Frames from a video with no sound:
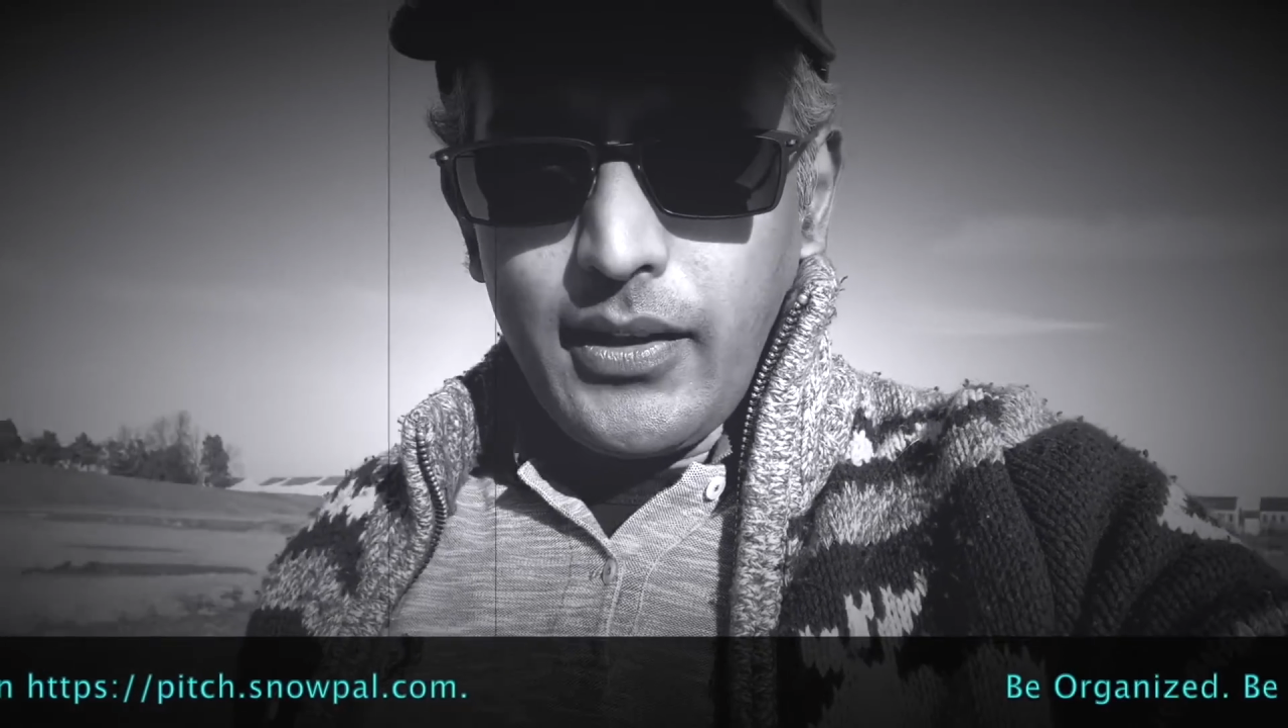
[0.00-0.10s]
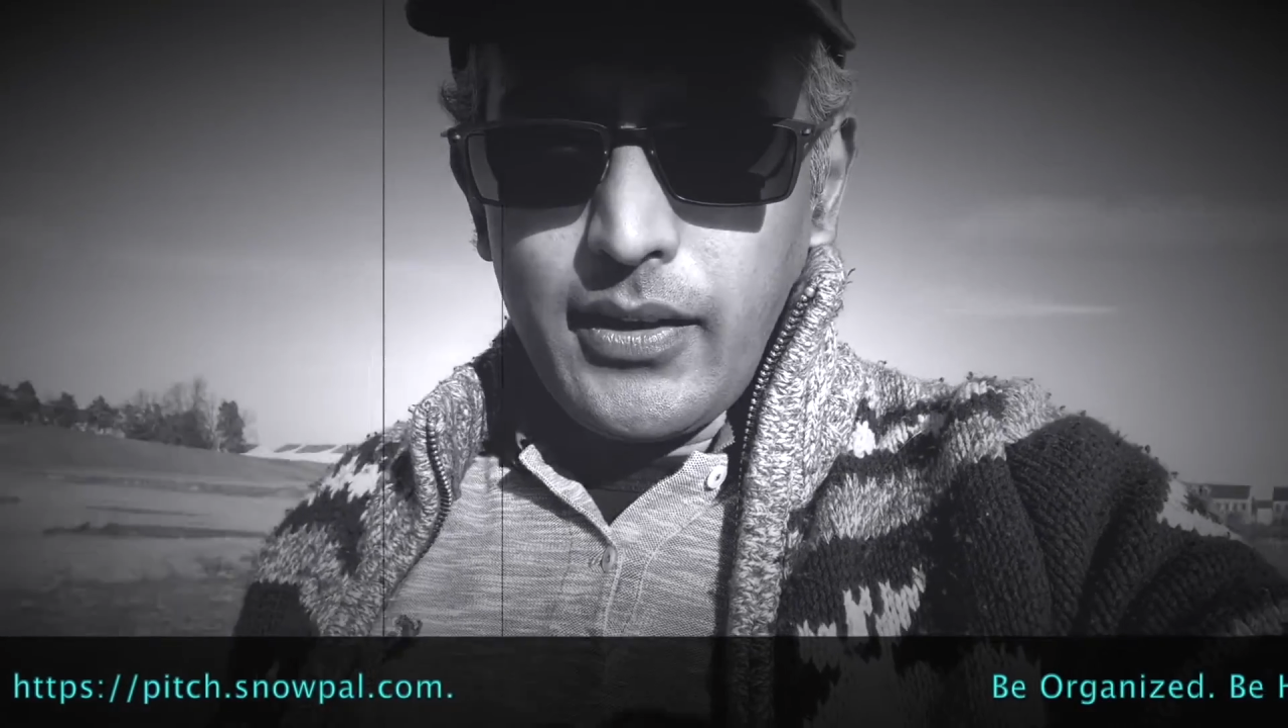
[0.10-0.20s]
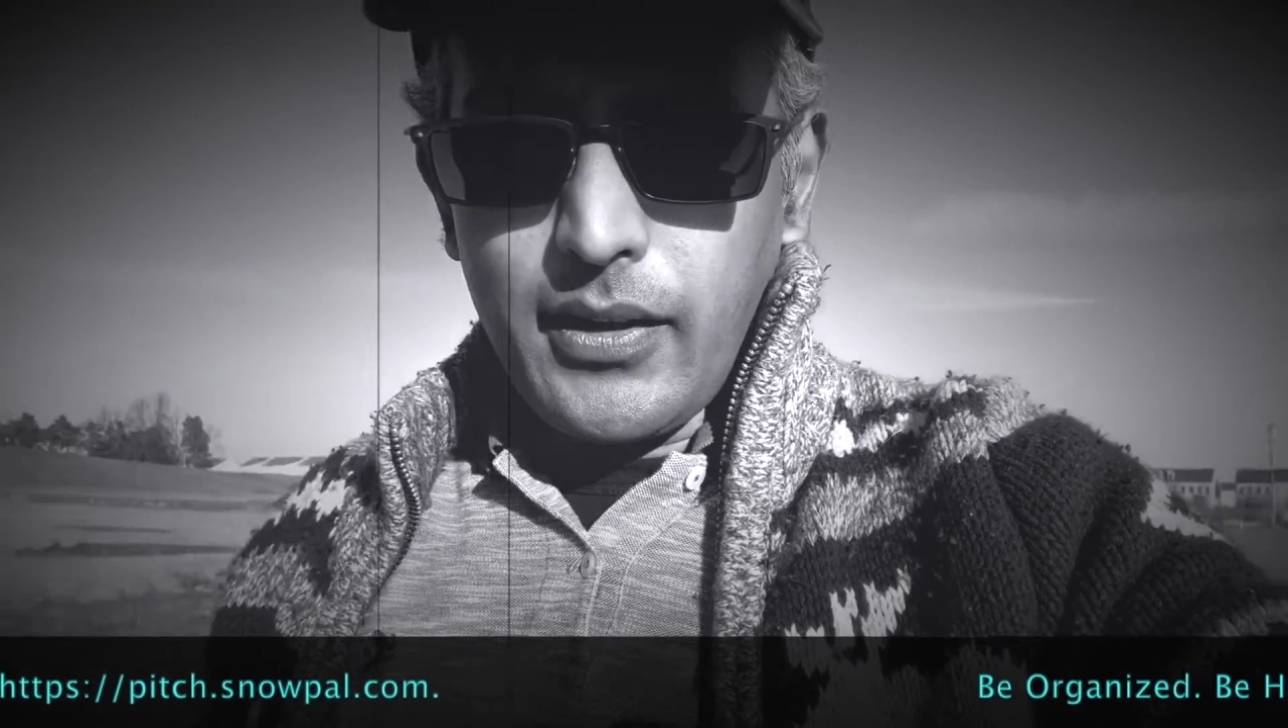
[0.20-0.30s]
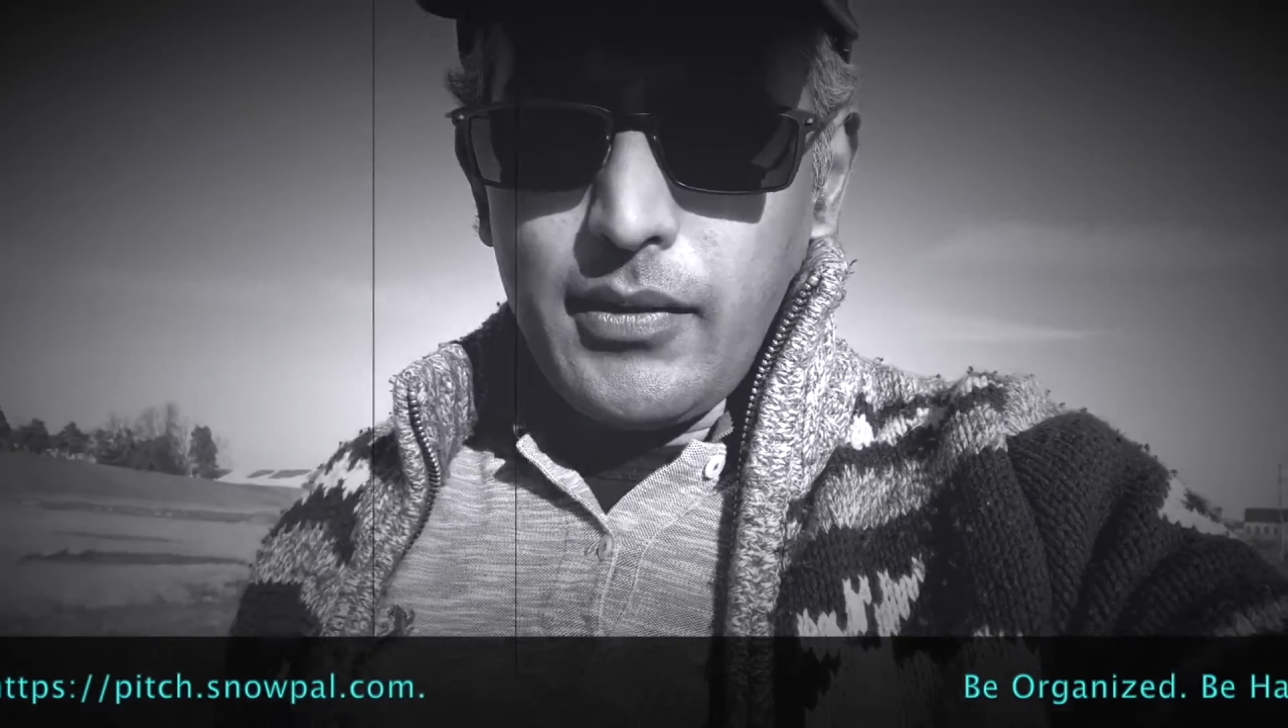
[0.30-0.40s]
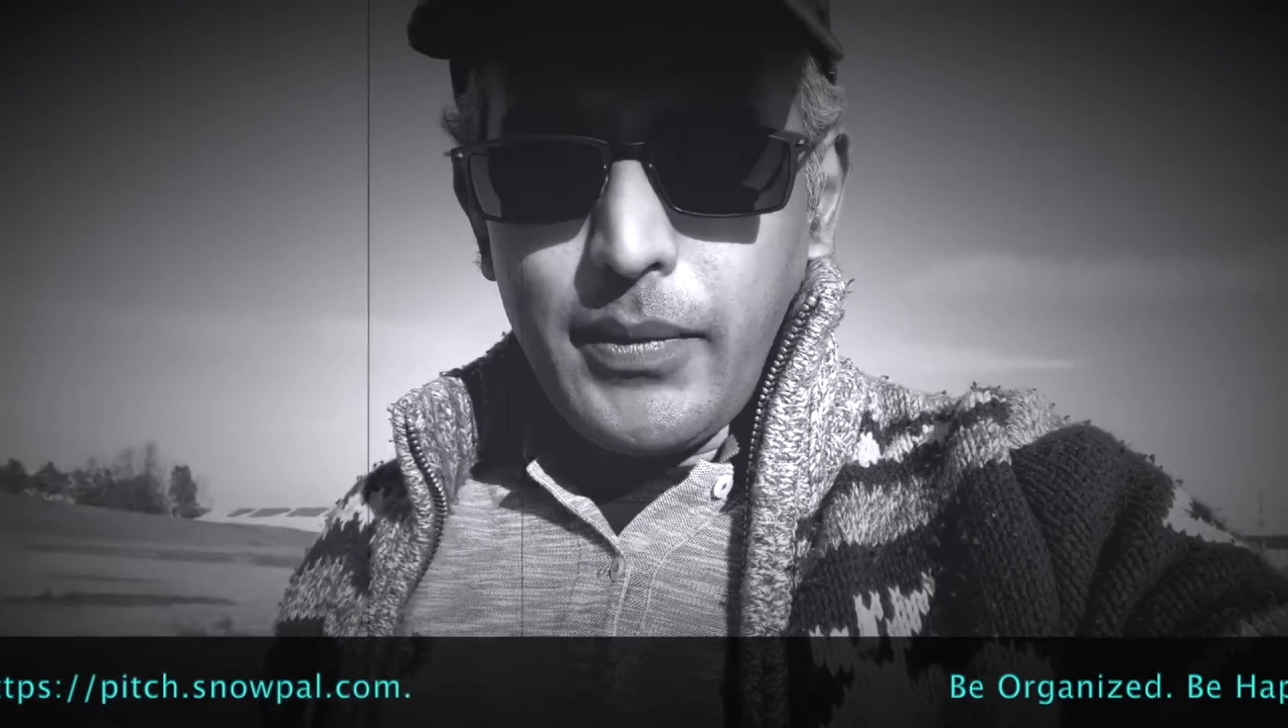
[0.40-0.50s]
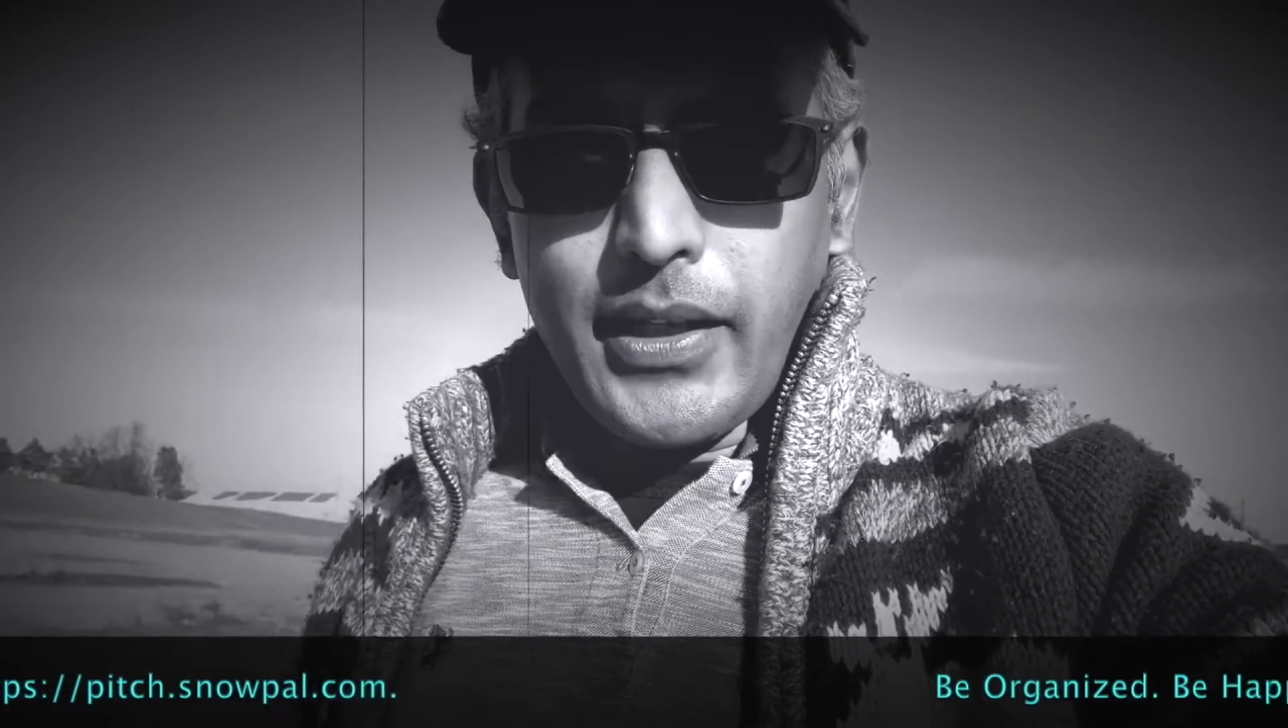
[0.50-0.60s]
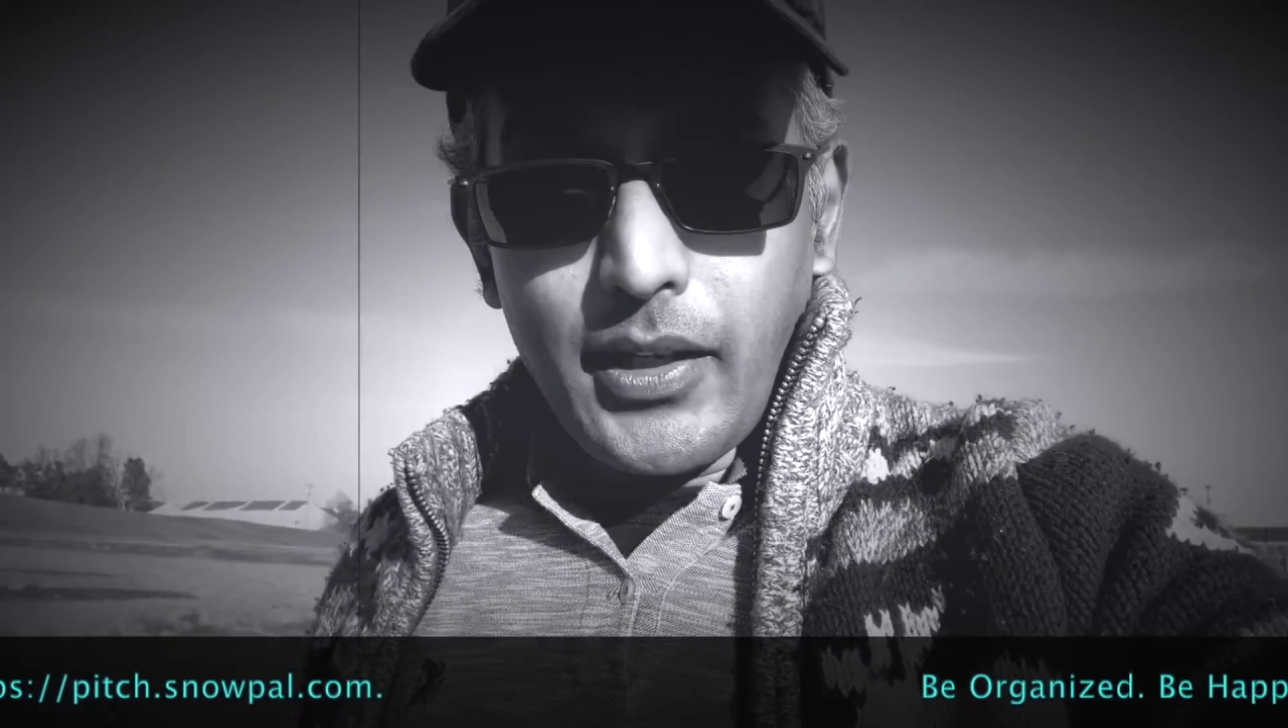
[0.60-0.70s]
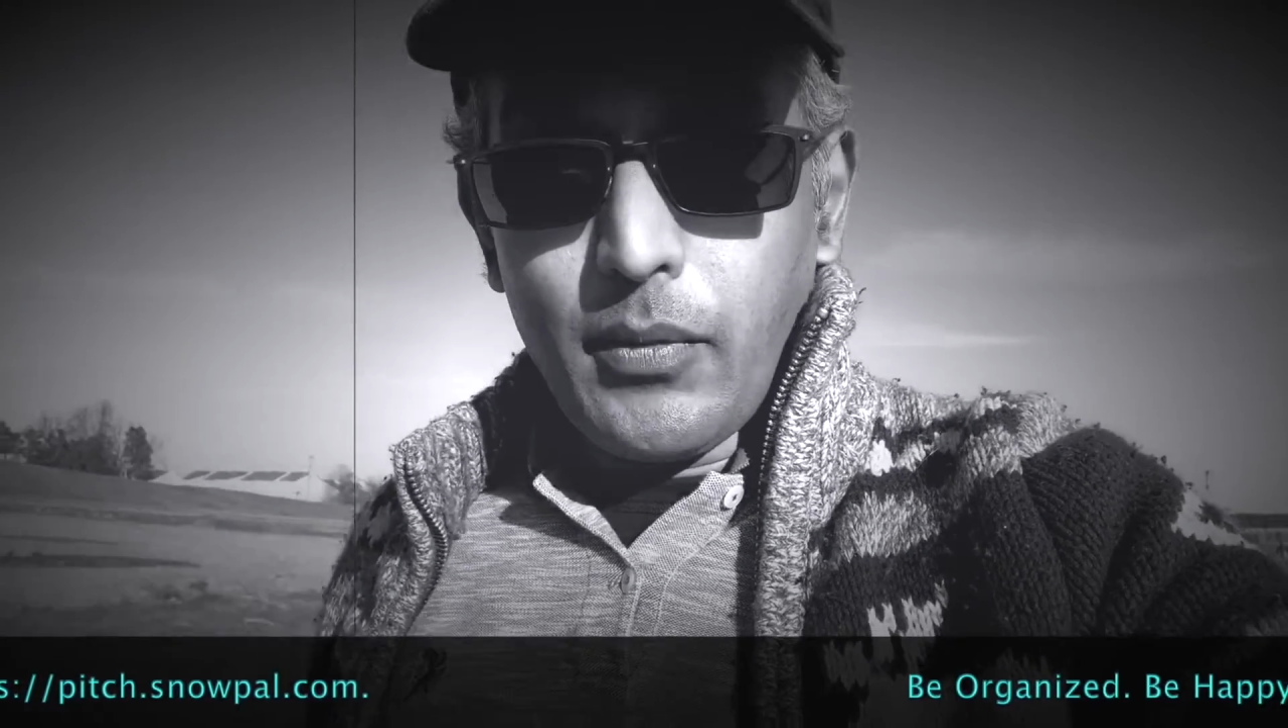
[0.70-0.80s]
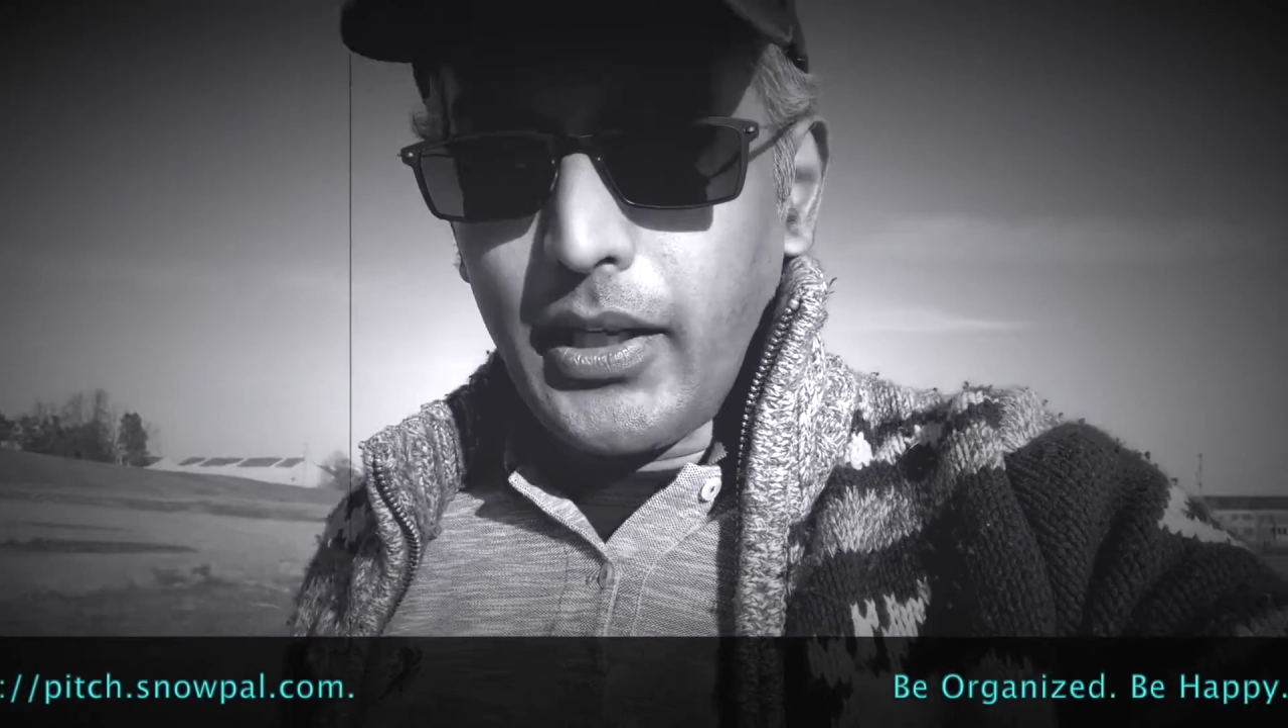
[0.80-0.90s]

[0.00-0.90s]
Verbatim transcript: by a little